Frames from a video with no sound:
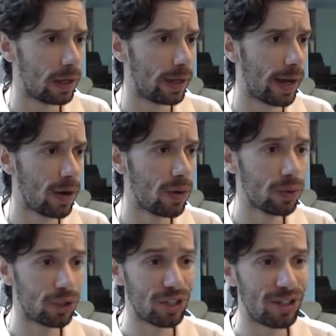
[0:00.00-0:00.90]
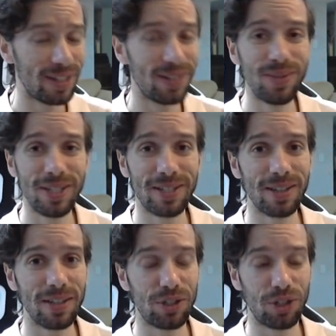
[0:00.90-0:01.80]
Now, she did
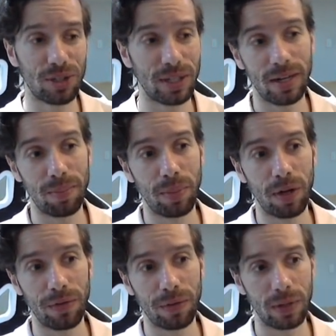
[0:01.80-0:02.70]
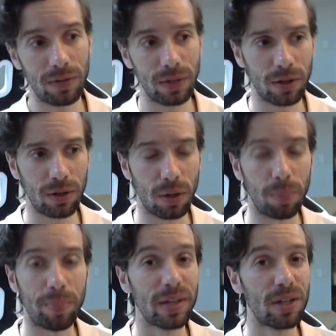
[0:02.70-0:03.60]
recently just get a buff giving her a
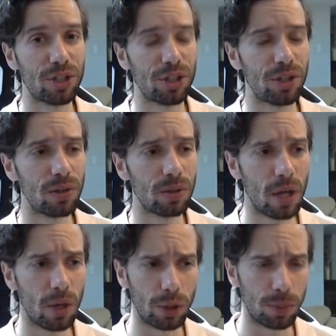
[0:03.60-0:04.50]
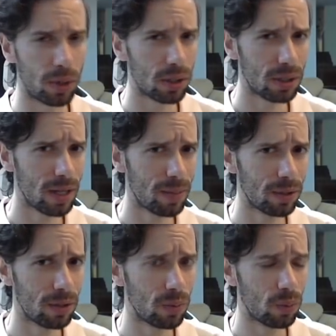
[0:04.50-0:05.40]
bigger shield, which personally I'm a
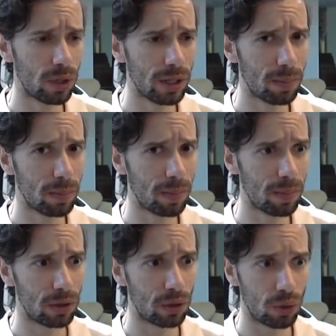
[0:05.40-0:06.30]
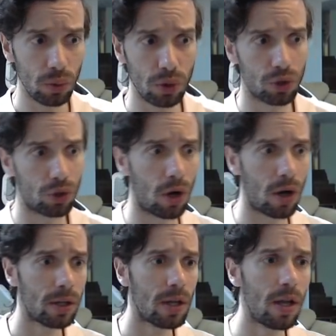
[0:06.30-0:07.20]
little worried it might be too
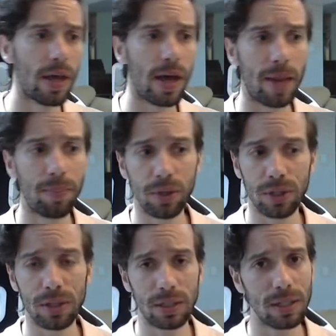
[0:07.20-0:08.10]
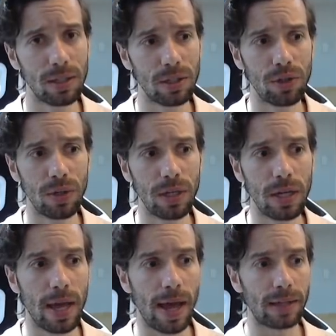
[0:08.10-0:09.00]
strong. I personally see this unit
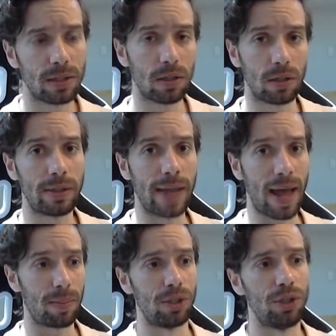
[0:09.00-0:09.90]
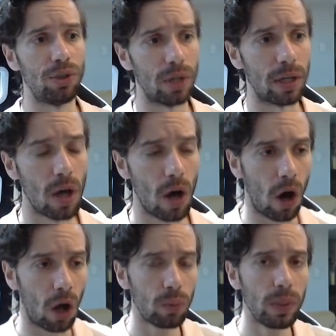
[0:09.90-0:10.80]
as a damage unit.
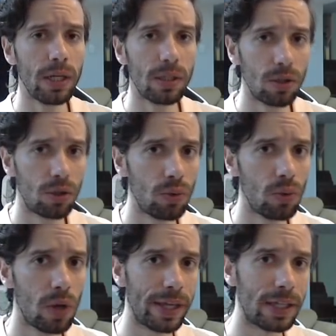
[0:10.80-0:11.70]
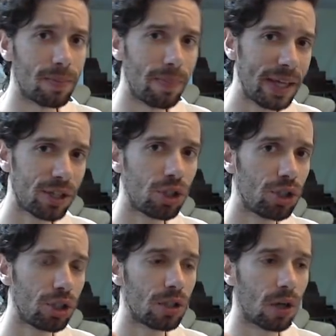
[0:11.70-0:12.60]
All we need to do is make sure
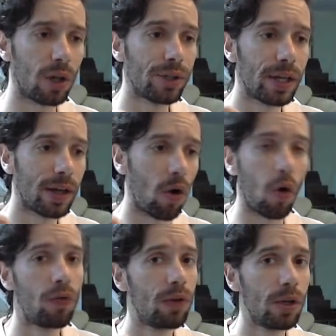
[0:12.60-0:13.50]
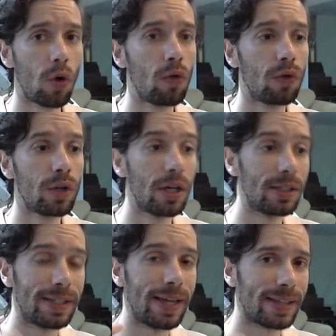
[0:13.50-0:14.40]
she's ulting over and over
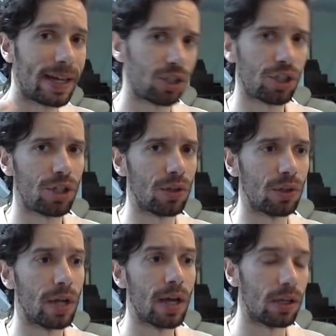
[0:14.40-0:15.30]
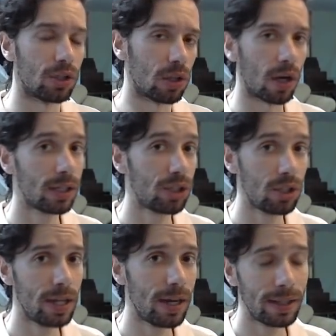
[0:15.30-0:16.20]
to get that shield. As long as
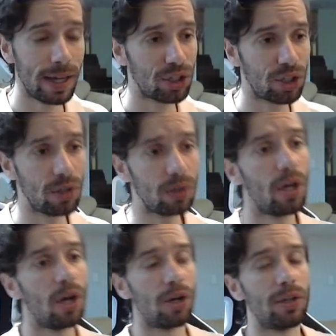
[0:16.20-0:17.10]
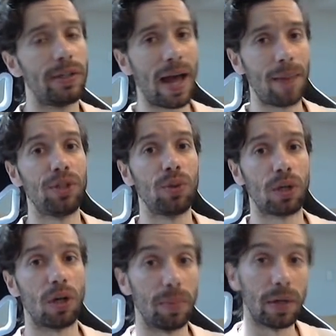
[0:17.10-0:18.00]
she's getting that shield, her damage will
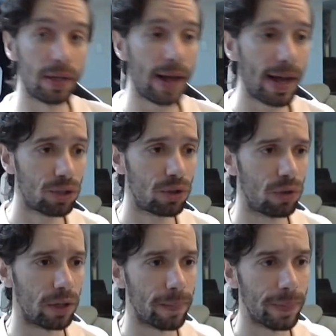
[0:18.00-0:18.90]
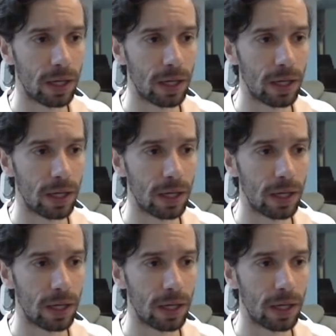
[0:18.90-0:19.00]
come naturally.